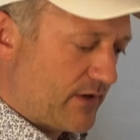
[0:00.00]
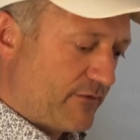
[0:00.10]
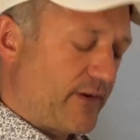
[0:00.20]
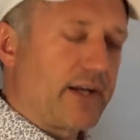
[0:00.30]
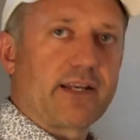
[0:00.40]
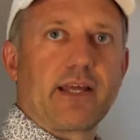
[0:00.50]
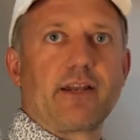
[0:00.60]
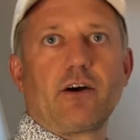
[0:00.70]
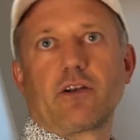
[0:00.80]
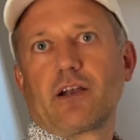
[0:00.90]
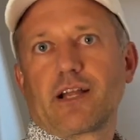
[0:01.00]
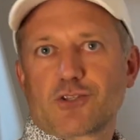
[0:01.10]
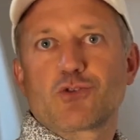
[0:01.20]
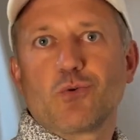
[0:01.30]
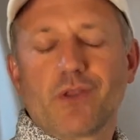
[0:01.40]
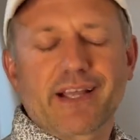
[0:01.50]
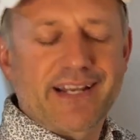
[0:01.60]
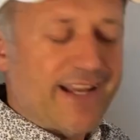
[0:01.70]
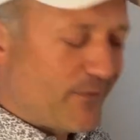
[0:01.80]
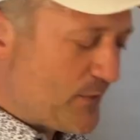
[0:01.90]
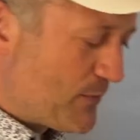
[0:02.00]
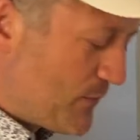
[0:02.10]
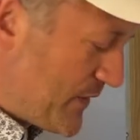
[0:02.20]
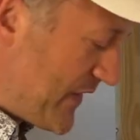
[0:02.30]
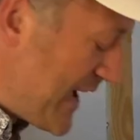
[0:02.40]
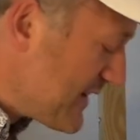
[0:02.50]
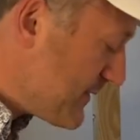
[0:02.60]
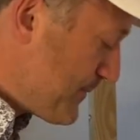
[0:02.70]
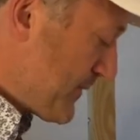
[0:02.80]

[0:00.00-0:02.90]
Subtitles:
can find an online tool that can help you with that.